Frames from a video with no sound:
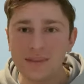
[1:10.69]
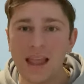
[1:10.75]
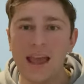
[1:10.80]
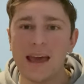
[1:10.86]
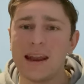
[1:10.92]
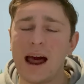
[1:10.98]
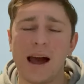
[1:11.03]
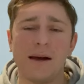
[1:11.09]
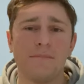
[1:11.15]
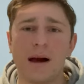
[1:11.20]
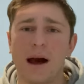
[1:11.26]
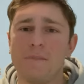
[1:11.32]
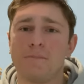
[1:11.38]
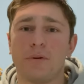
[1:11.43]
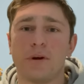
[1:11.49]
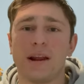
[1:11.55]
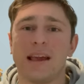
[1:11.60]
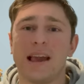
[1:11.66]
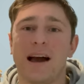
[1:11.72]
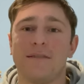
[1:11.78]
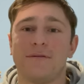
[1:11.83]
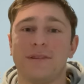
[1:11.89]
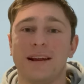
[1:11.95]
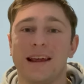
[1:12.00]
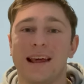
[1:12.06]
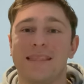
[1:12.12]
and I'm, I'm pretty
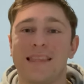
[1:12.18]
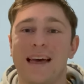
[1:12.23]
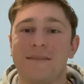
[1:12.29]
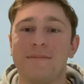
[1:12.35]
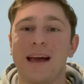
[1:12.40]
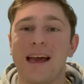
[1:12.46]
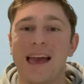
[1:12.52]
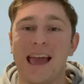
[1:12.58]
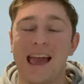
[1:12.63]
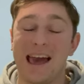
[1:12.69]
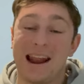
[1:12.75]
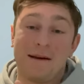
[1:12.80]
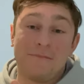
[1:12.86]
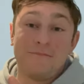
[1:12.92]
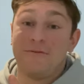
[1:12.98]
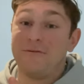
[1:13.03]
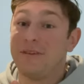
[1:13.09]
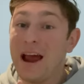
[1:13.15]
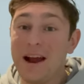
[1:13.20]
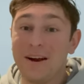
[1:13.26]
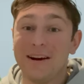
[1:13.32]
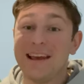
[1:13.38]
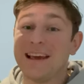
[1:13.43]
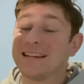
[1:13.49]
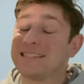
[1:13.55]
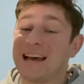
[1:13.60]
confident and I'm, and I'm
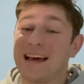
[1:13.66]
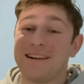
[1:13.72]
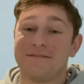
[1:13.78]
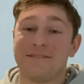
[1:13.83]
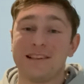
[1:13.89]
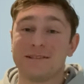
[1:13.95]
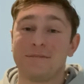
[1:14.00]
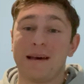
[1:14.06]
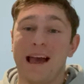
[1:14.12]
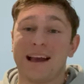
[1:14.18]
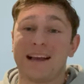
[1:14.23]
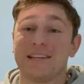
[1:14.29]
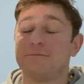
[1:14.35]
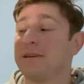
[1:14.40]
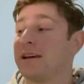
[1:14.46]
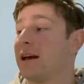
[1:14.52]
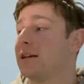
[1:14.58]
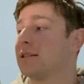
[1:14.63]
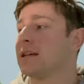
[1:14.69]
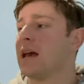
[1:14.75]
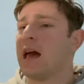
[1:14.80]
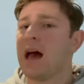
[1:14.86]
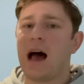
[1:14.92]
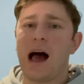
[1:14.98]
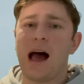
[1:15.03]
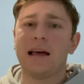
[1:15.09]
very excited for this package
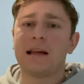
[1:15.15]
because I,